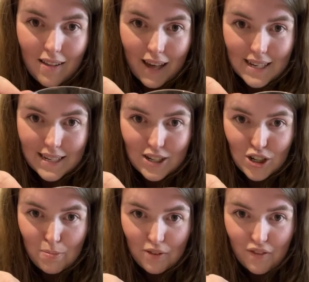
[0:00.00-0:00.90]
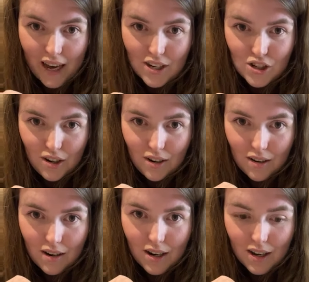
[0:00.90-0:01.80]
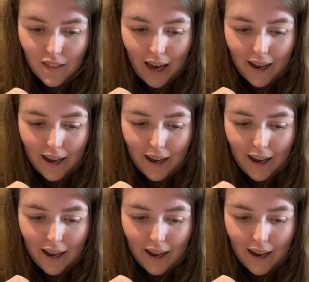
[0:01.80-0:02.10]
That is literally perfection. Look at that.